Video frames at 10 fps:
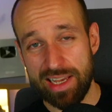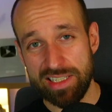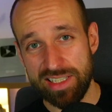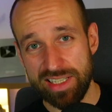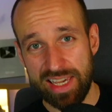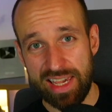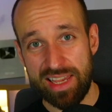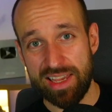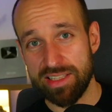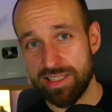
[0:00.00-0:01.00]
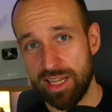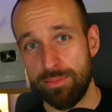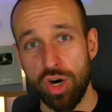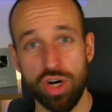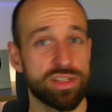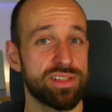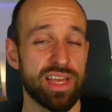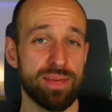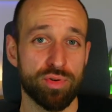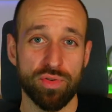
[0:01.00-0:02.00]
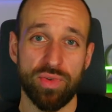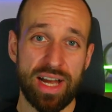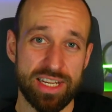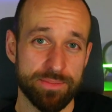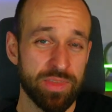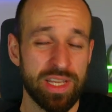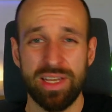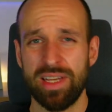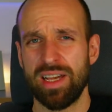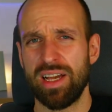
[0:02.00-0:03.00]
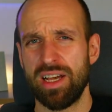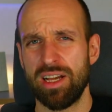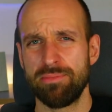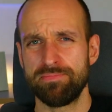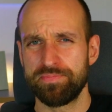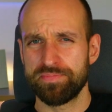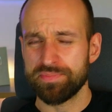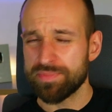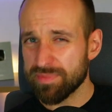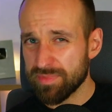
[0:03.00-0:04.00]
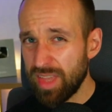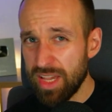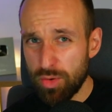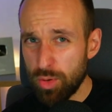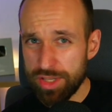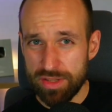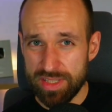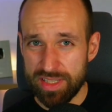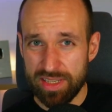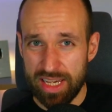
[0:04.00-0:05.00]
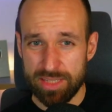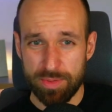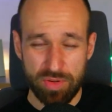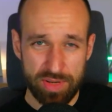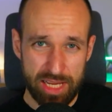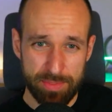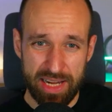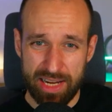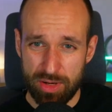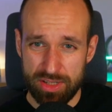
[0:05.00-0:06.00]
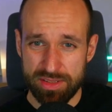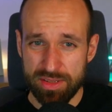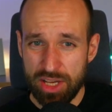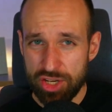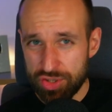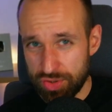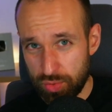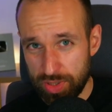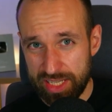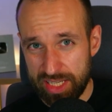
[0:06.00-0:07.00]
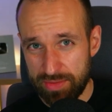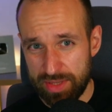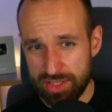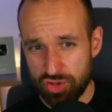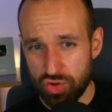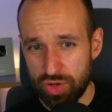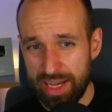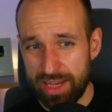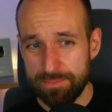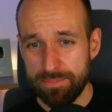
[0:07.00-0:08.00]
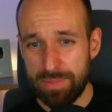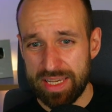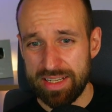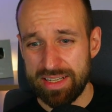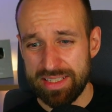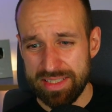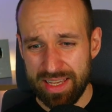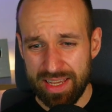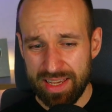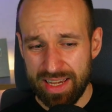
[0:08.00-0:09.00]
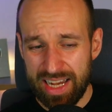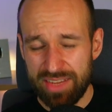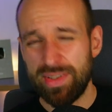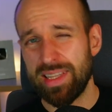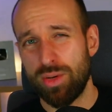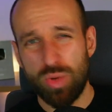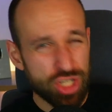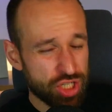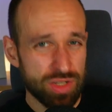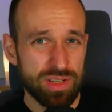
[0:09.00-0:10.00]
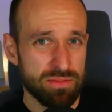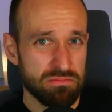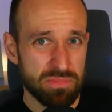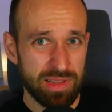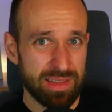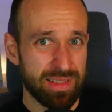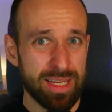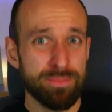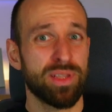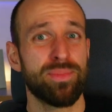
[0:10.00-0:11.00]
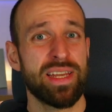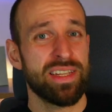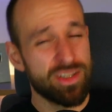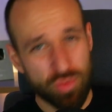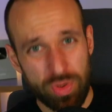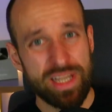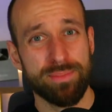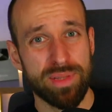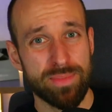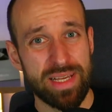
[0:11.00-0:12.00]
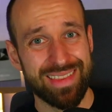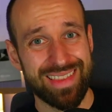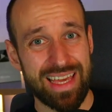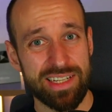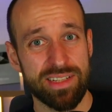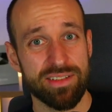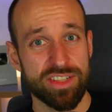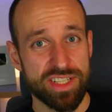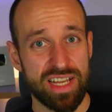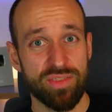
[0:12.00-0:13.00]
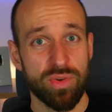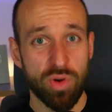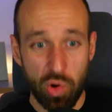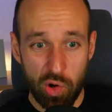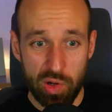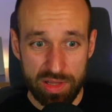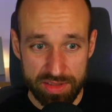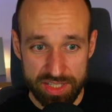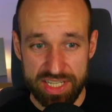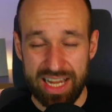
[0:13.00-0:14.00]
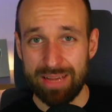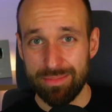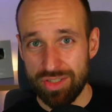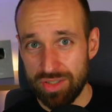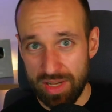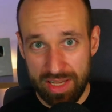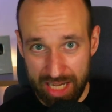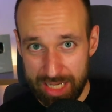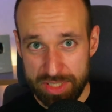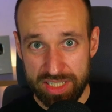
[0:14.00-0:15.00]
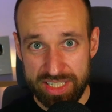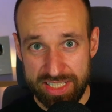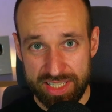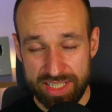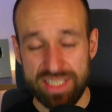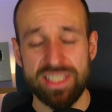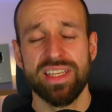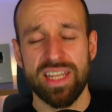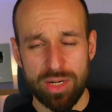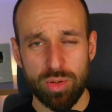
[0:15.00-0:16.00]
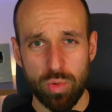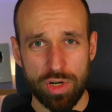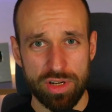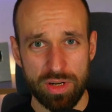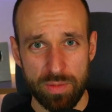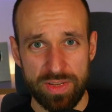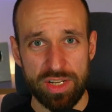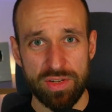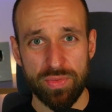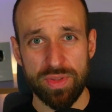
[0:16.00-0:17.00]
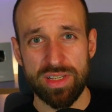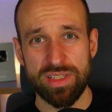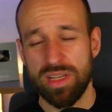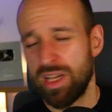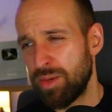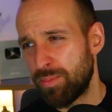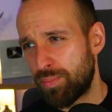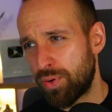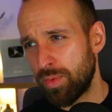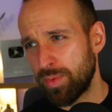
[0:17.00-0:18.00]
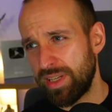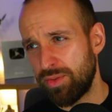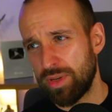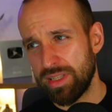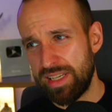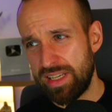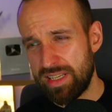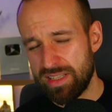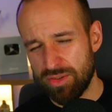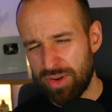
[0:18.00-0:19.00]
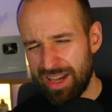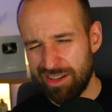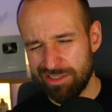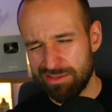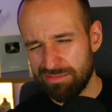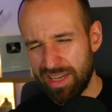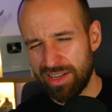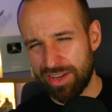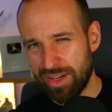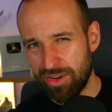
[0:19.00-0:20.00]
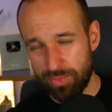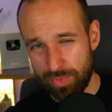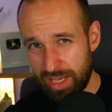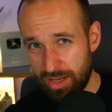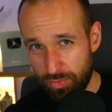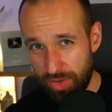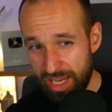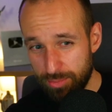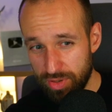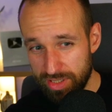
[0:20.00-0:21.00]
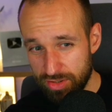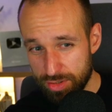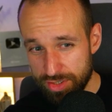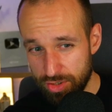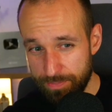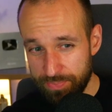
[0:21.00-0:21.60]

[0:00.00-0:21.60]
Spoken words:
SDK and some hooks they provide. Everyone using Expo and API routes should really give this a try, because I feel like we shouldn't implement and re-implement that stuff all the time. So I'm still testing this, and I will work on a video for this, probably release around, I don't know, end of April or so.